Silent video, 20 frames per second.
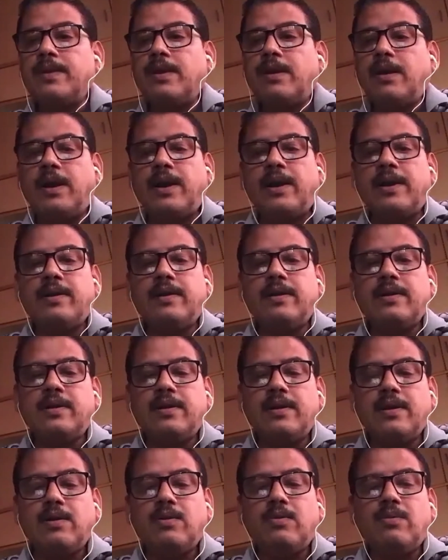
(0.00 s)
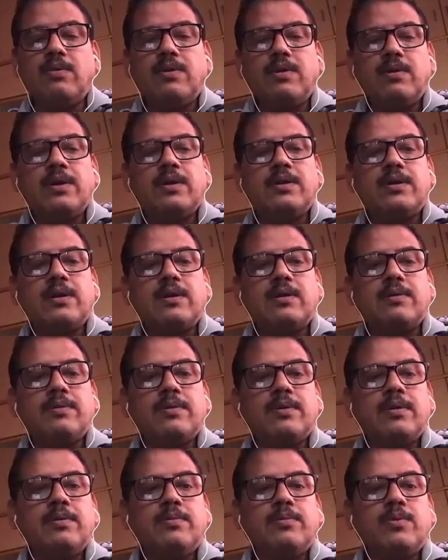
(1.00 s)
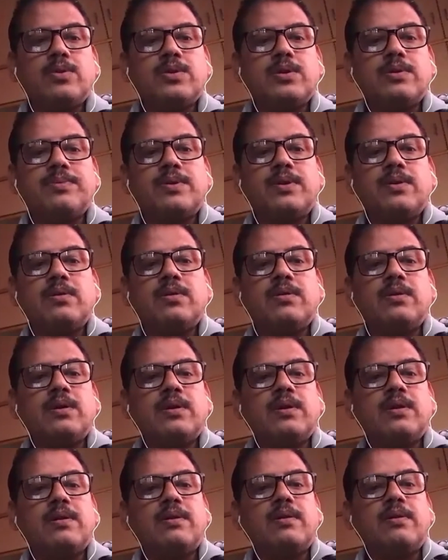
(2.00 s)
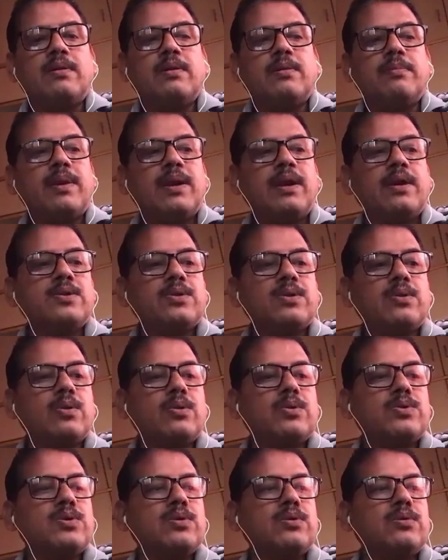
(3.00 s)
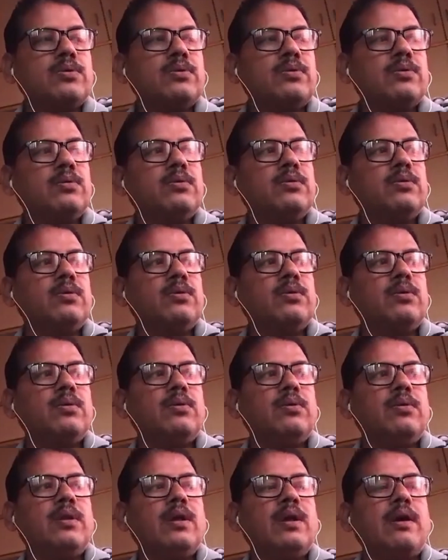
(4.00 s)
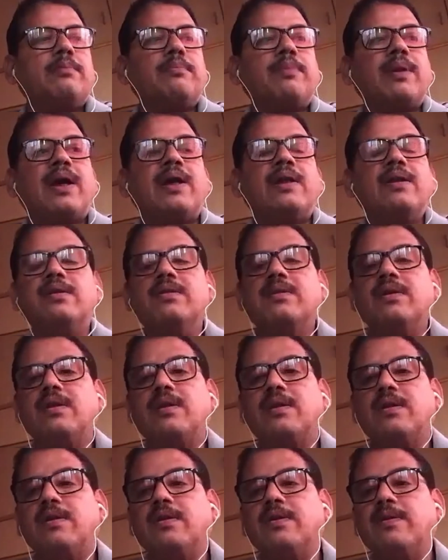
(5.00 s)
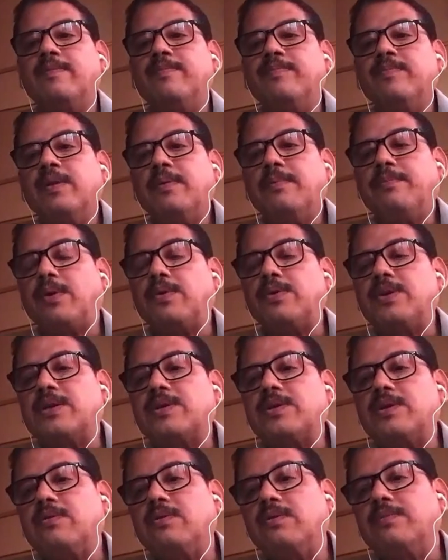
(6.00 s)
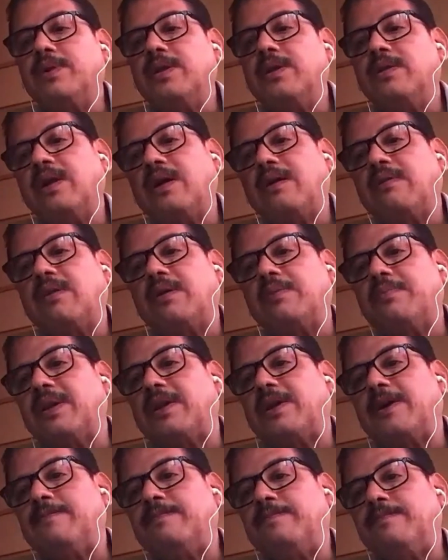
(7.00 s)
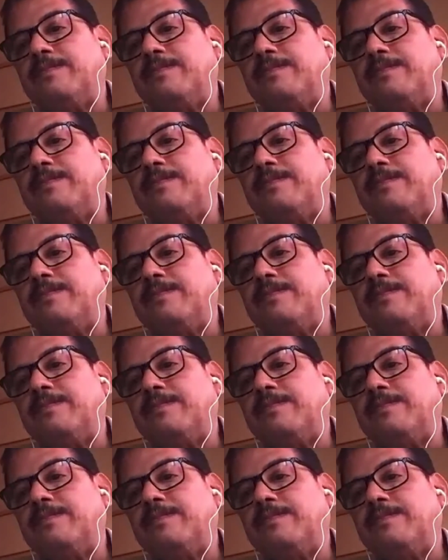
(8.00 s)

And now I think most of the other brands are also they are planning their projects in Hubli, Dharwad, Belgaum.